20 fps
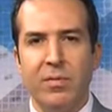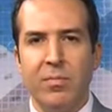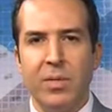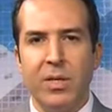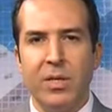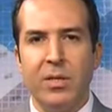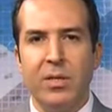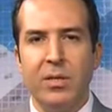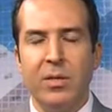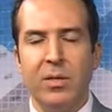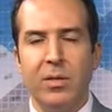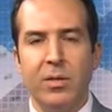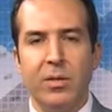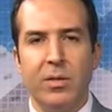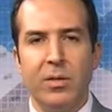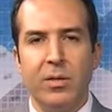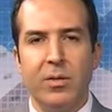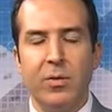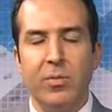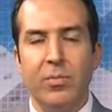Many
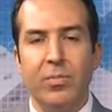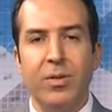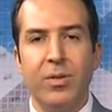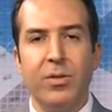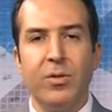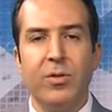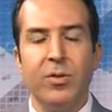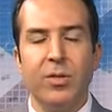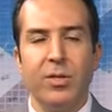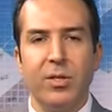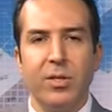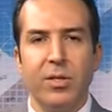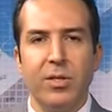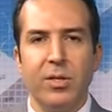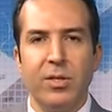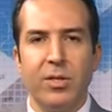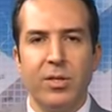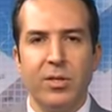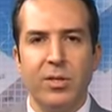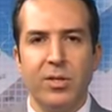complete
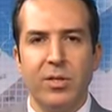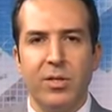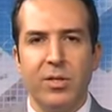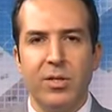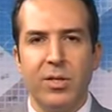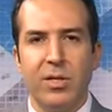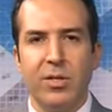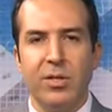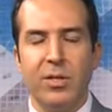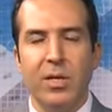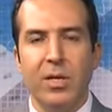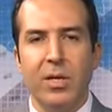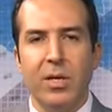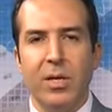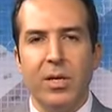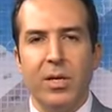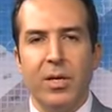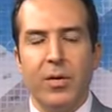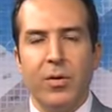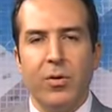jurisdictions such as
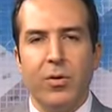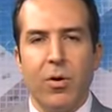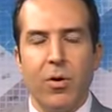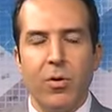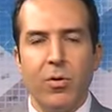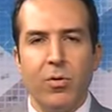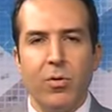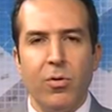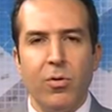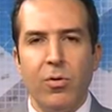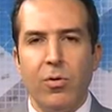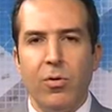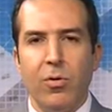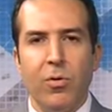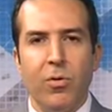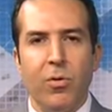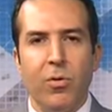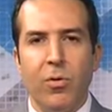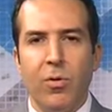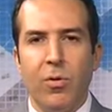Congo
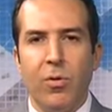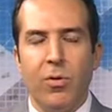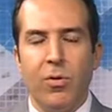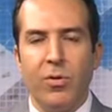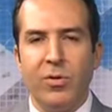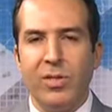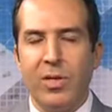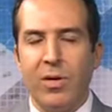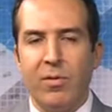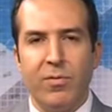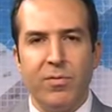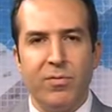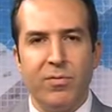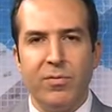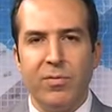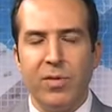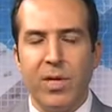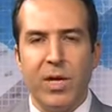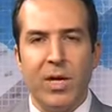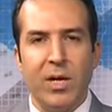or south of
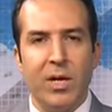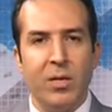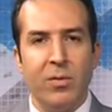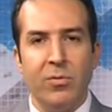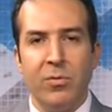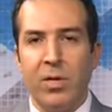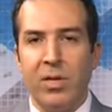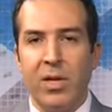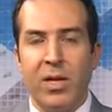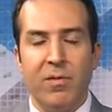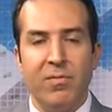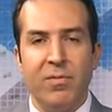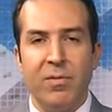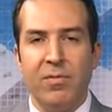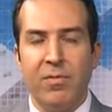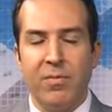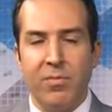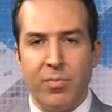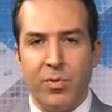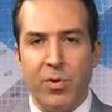Sudan do not have
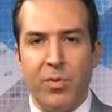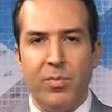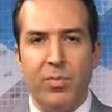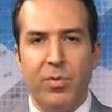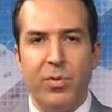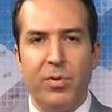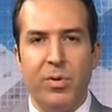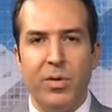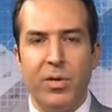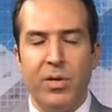even proper